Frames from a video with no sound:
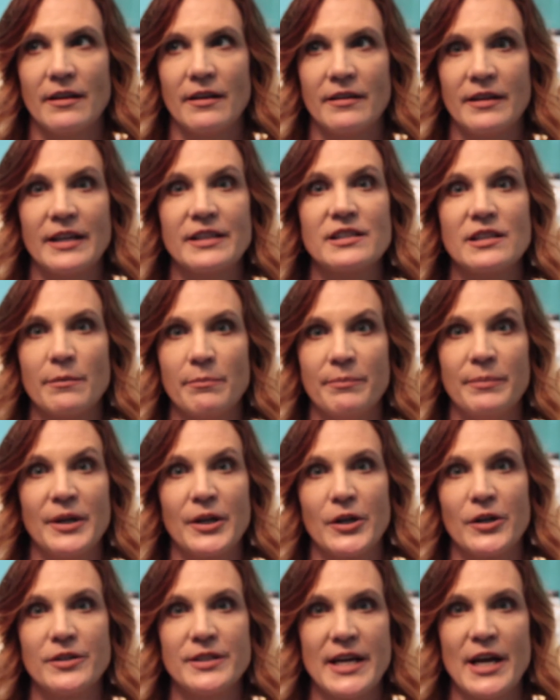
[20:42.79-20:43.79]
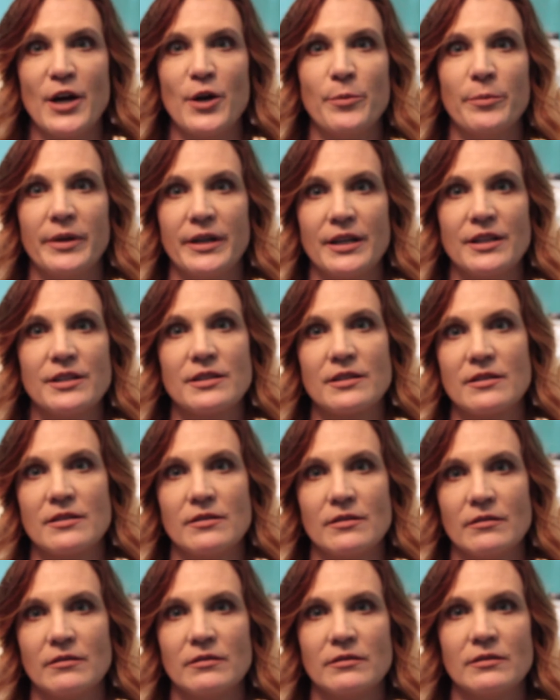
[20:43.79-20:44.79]
that's a bigger town, but it's
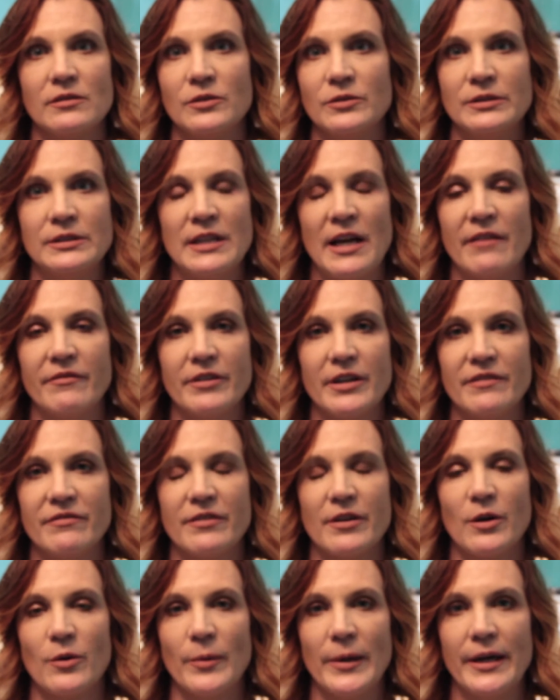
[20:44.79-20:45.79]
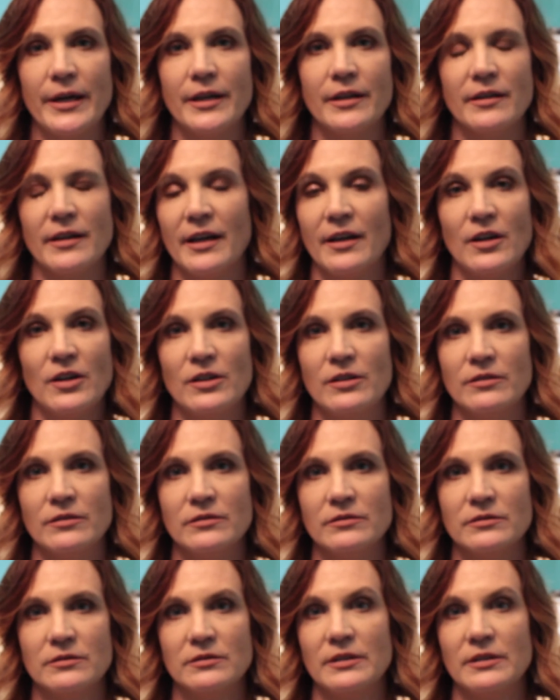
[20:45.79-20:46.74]
not very far away at all.